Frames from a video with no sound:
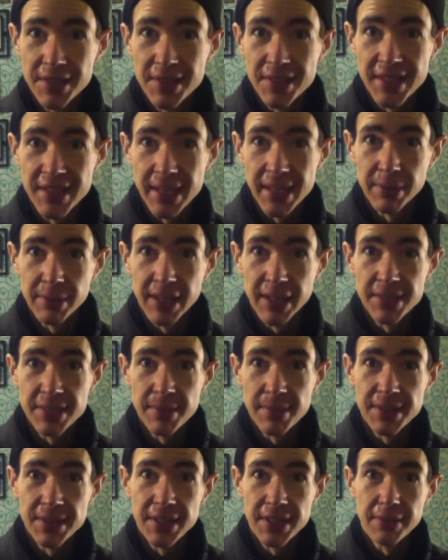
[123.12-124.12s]
to
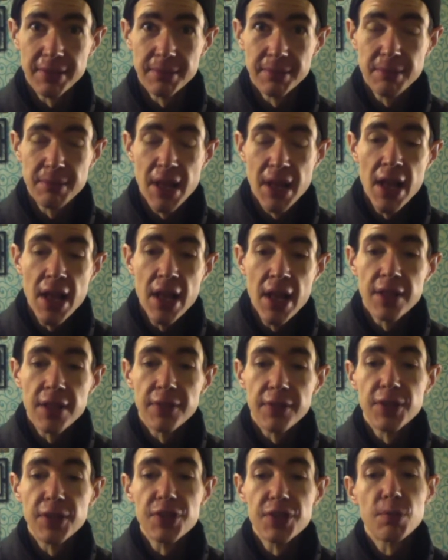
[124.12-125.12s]
stabilize myself.
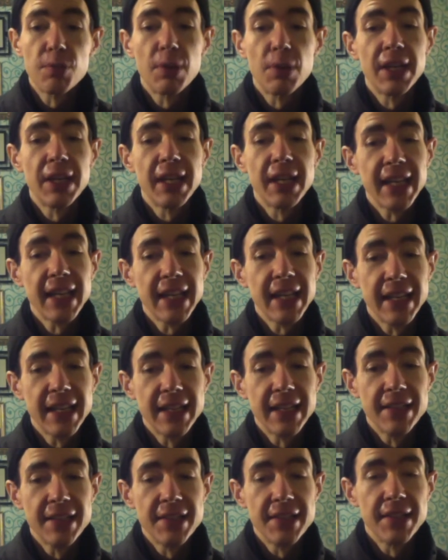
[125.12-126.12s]
The first one
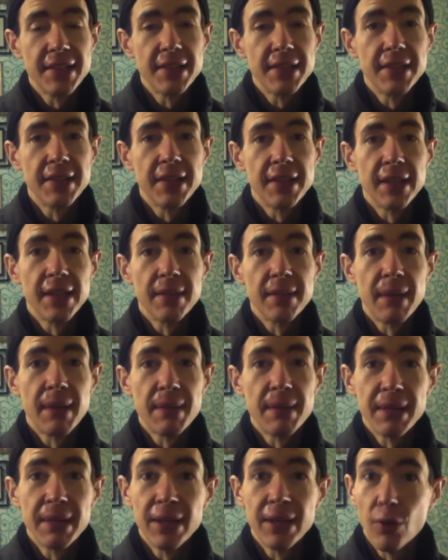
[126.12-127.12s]
is there
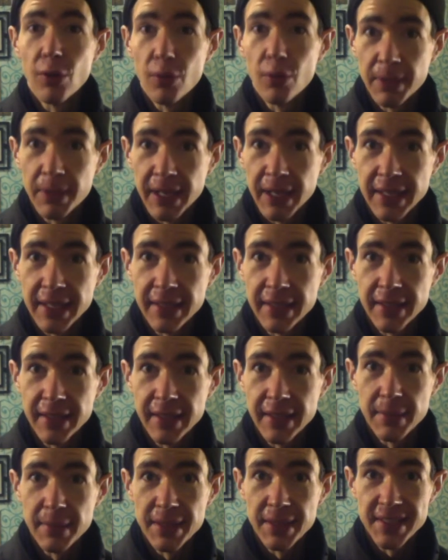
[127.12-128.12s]
might be an opening
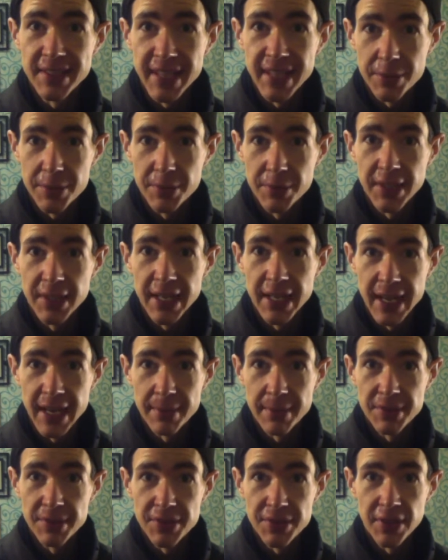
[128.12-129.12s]
in my schedule that
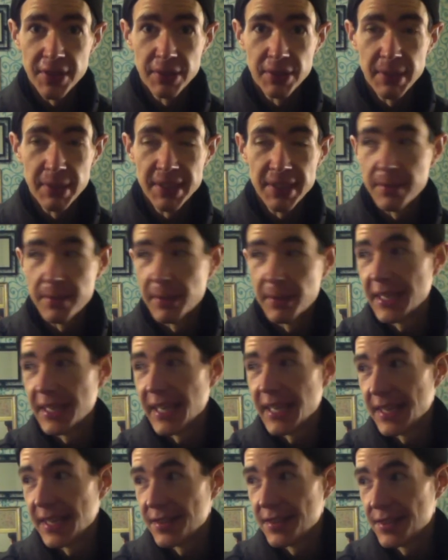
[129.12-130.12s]
happens during the week. Somebody
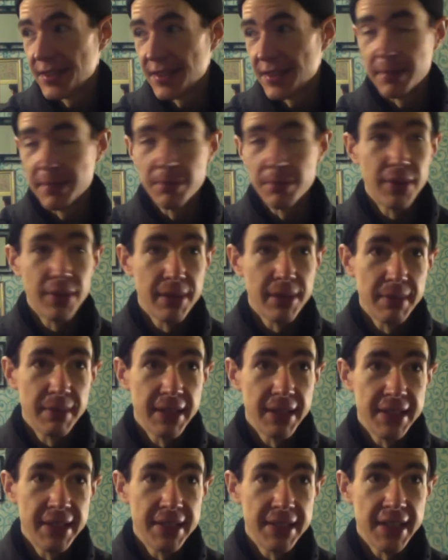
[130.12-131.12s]
cancels an
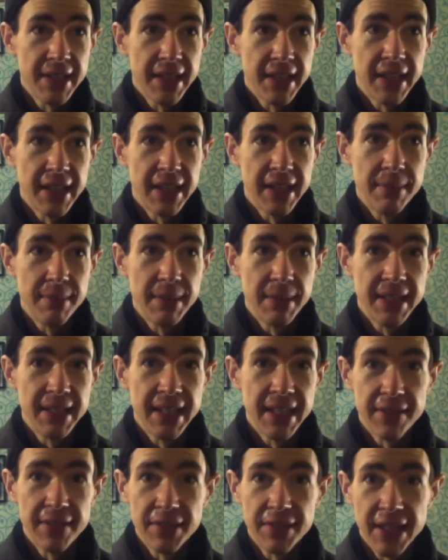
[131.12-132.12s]
appointment, um, and
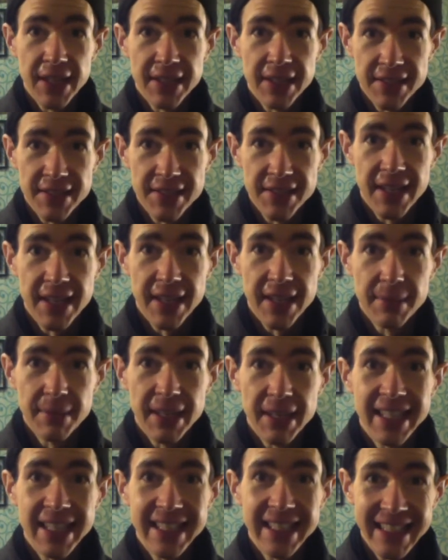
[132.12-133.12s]
then I've got this time
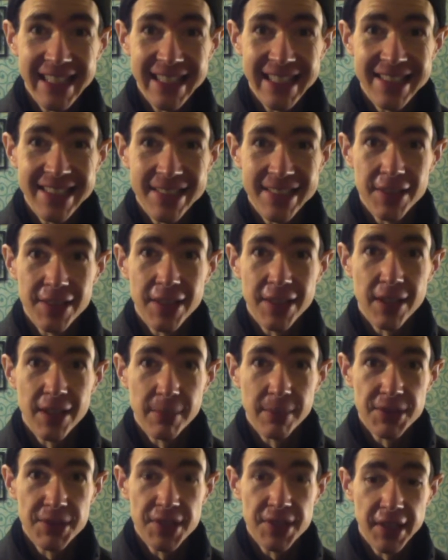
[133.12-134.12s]
that I needed to
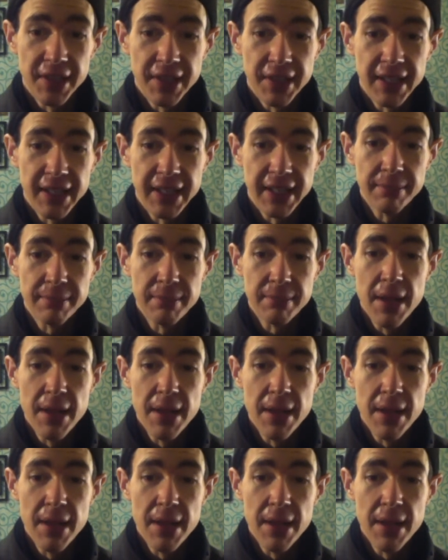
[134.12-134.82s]
accomplish another thing.